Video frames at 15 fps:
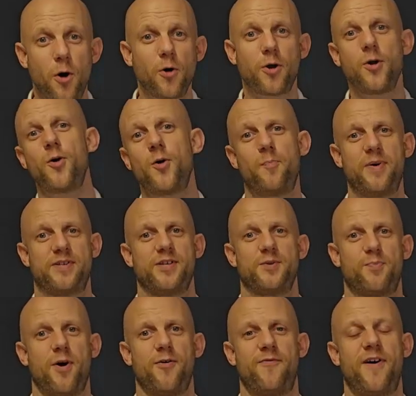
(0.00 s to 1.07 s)
your Google
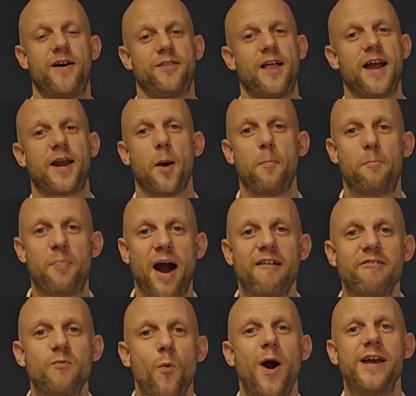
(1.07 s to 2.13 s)
Business Profile like a
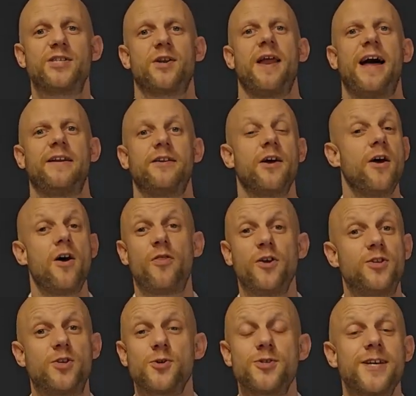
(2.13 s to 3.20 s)
barren wasteland
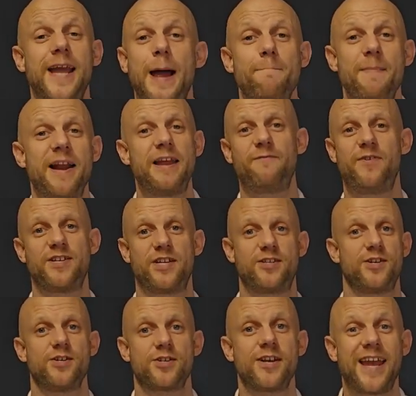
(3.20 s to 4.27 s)
that doesn't get many
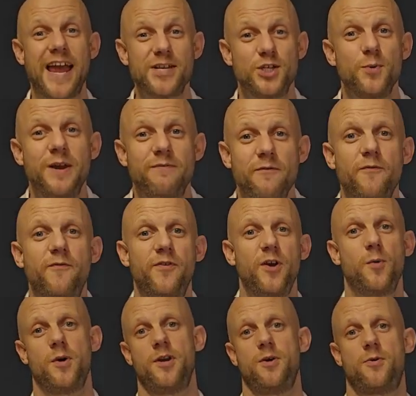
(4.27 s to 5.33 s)
visitors and gets you even
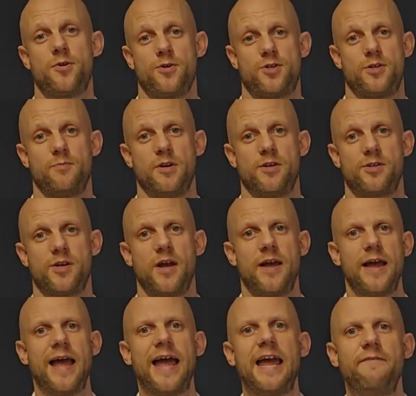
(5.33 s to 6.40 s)
fewer new customers?
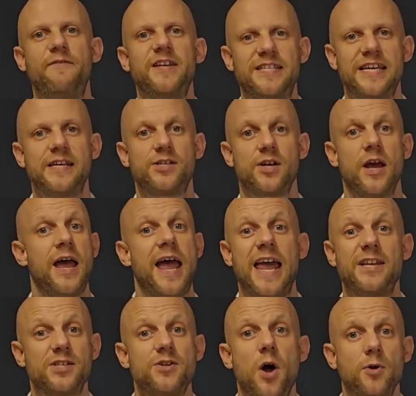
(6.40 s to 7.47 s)
If it is,
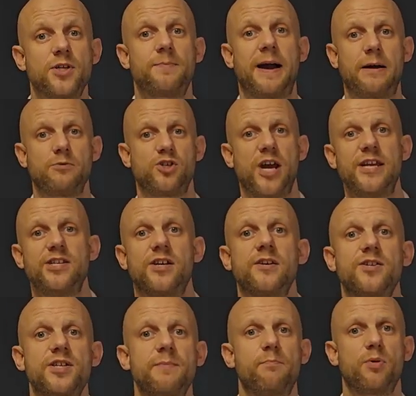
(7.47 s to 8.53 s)
it's not about
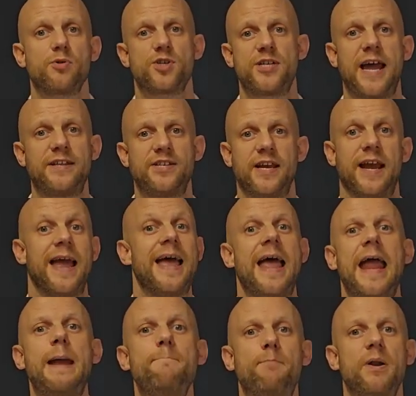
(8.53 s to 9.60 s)
changing a simple setting,
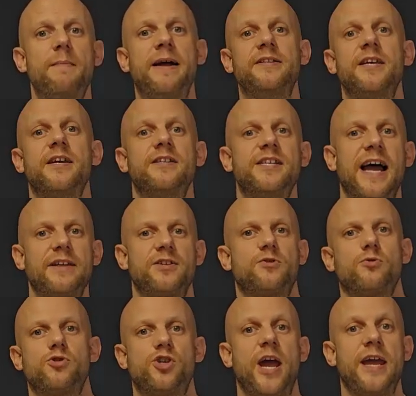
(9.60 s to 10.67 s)
implementing a
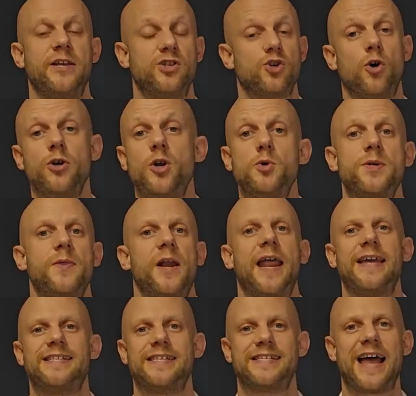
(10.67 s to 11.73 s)
tactical change, or using the
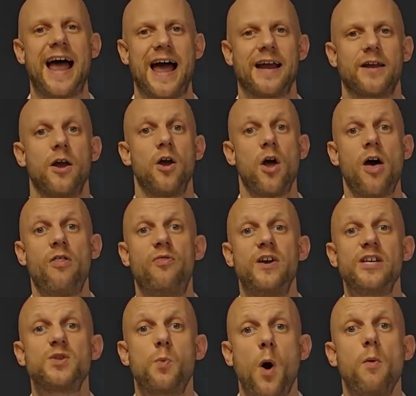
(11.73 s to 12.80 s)
latest hack.
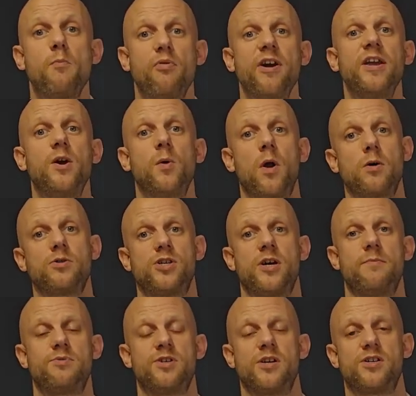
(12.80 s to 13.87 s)
This won't bring you
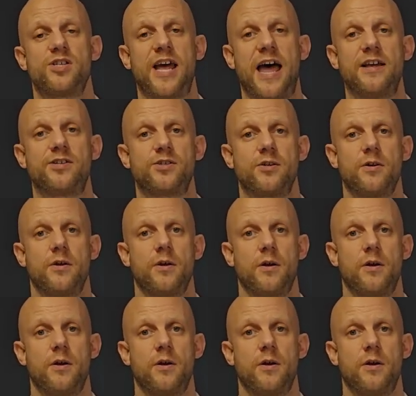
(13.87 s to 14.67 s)
long-term success.